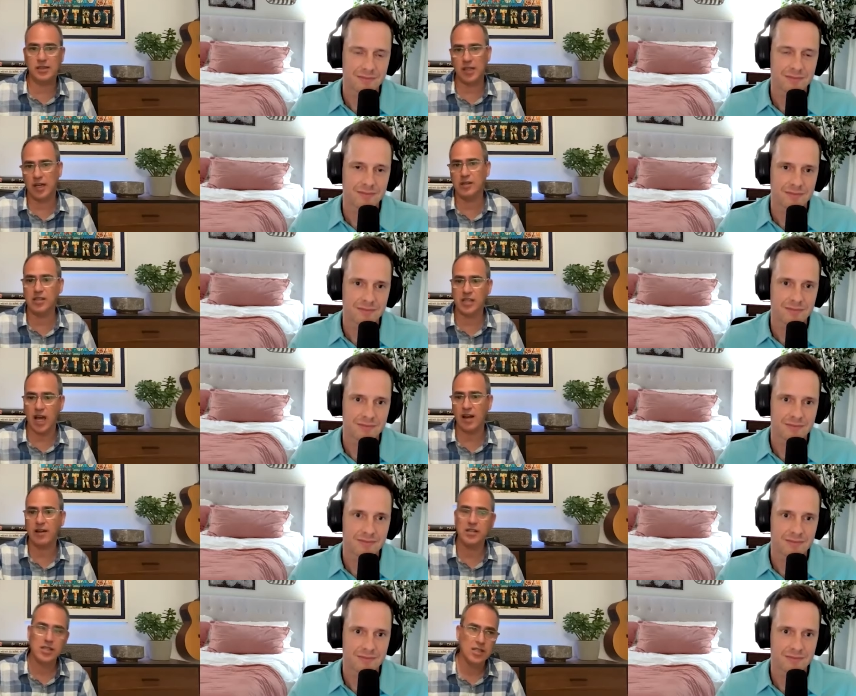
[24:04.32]
Speaker 1: know, you kind
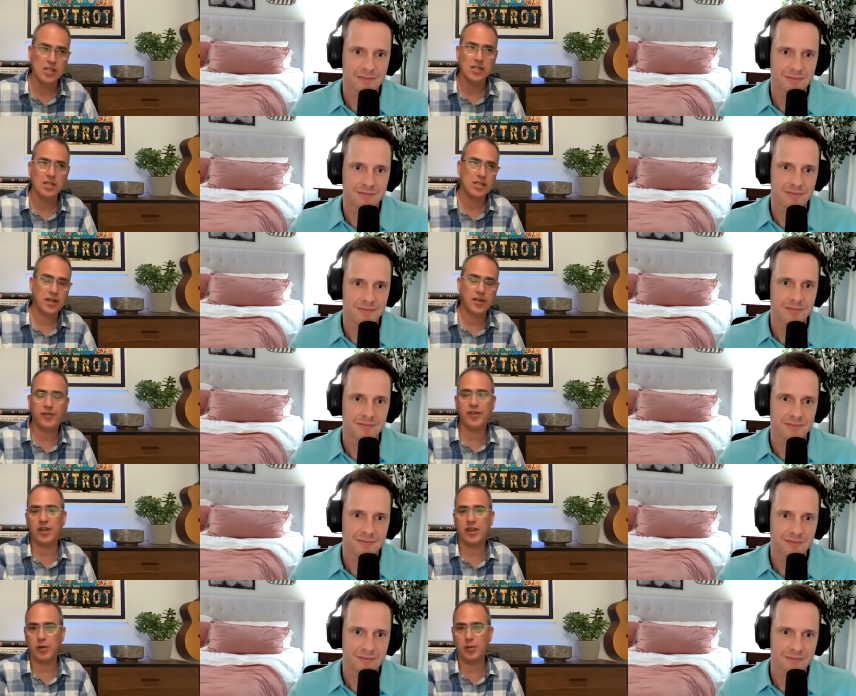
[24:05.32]
of can feel a
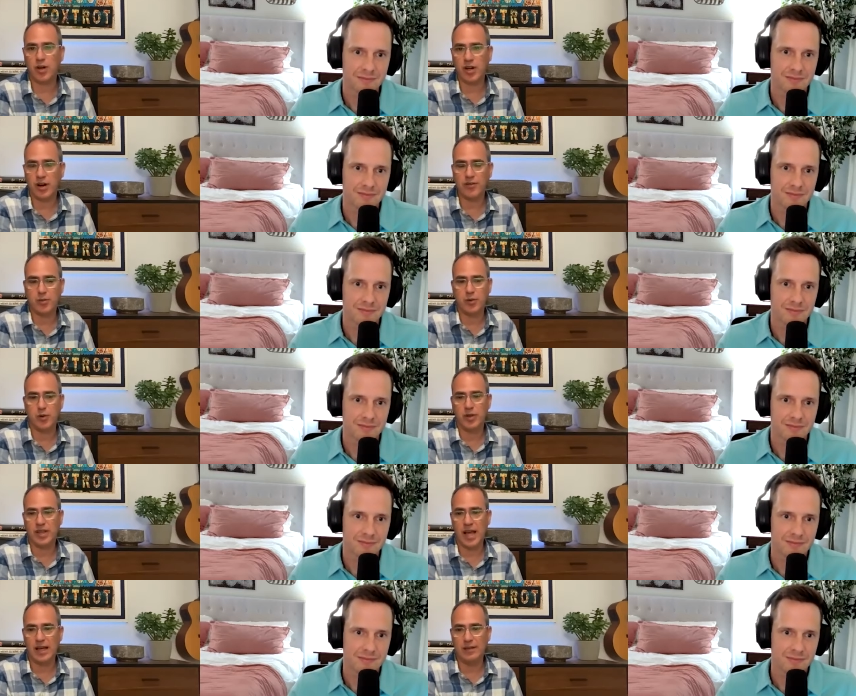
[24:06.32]
little more comfortable with
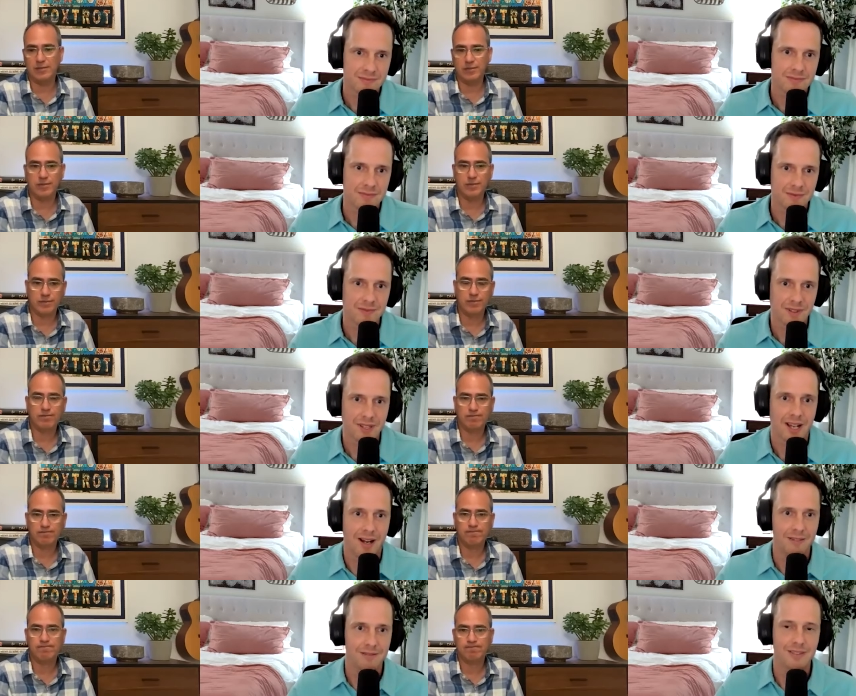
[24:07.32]
that.
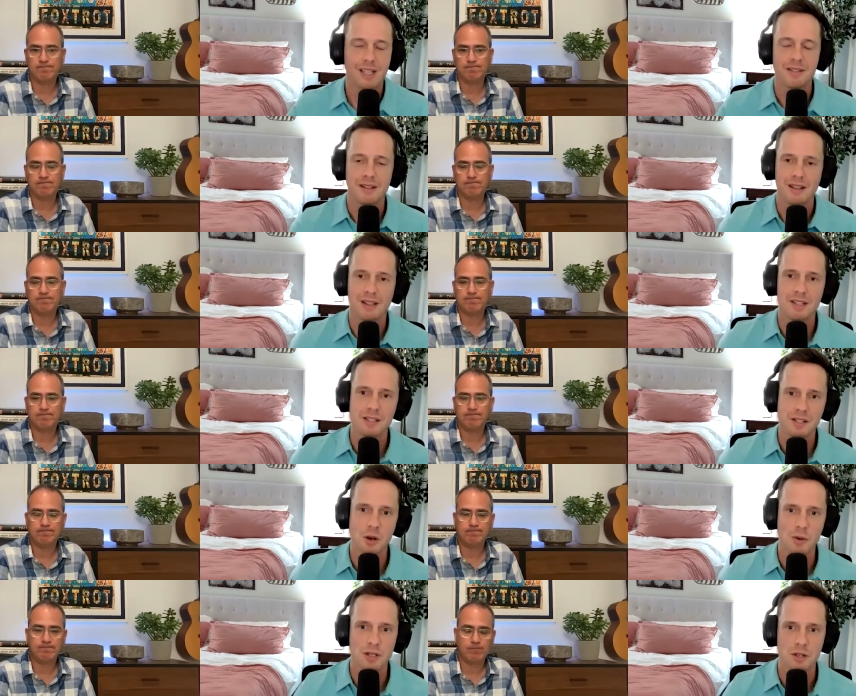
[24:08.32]
Speaker 2: Yeah. Let's
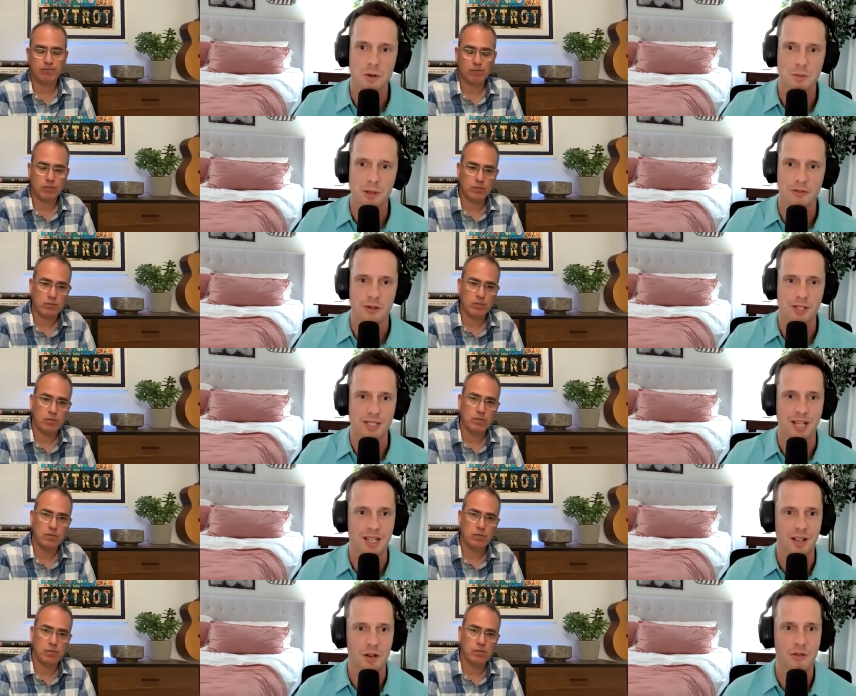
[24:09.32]
go into your book for a
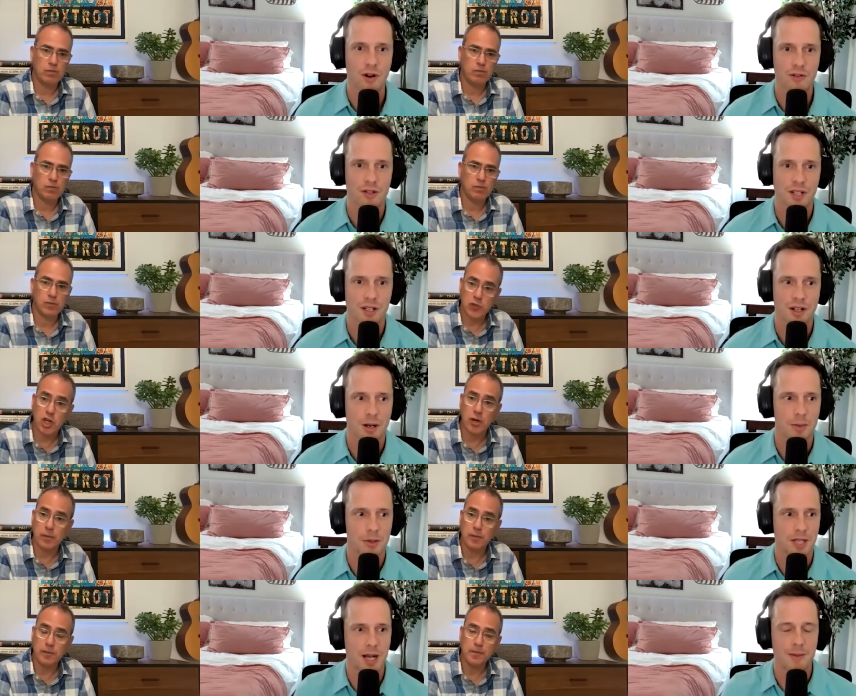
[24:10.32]
second. You've referenced it a
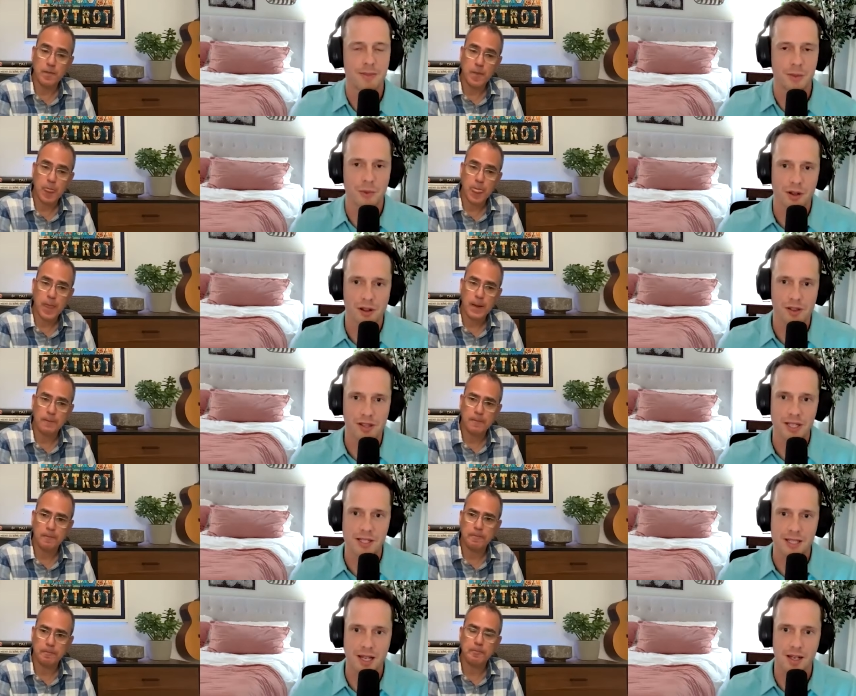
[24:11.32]
couple of times. And one of the
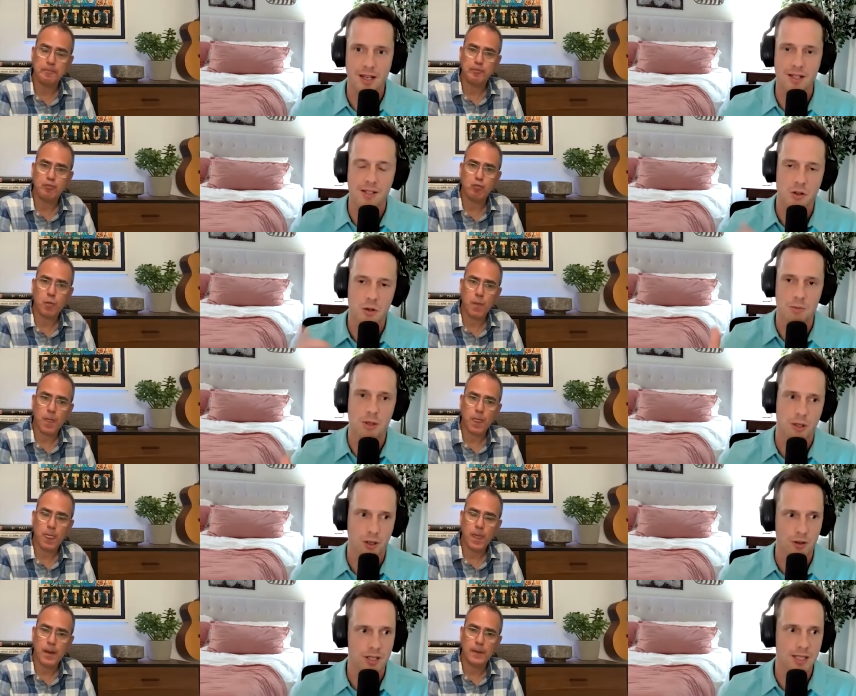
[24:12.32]
things that is in your
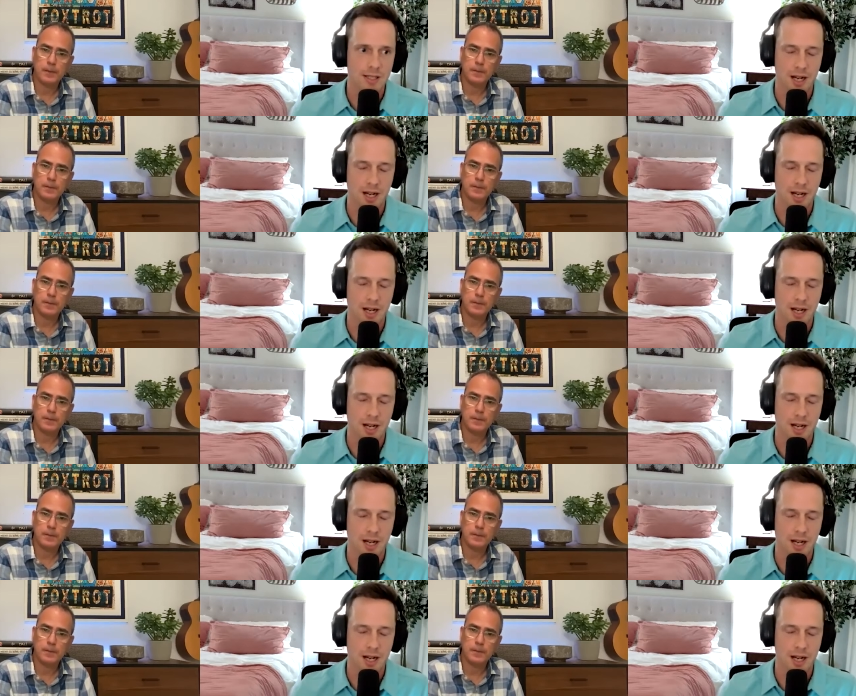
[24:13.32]
book are these